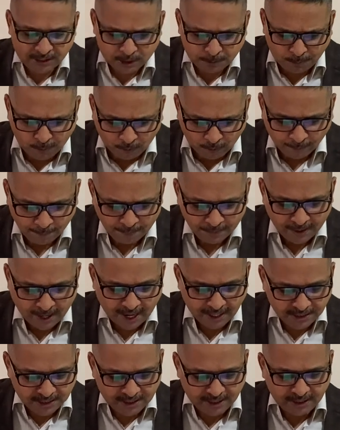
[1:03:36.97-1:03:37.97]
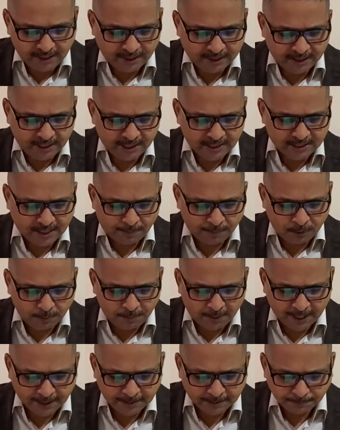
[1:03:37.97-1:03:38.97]
spoke and see that things come to
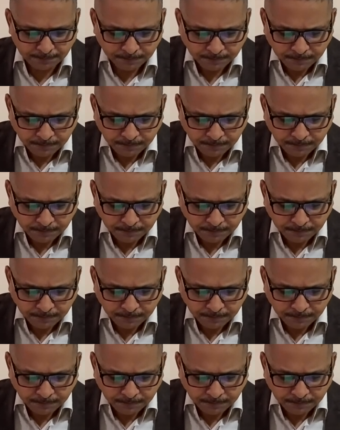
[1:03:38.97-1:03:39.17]
pass.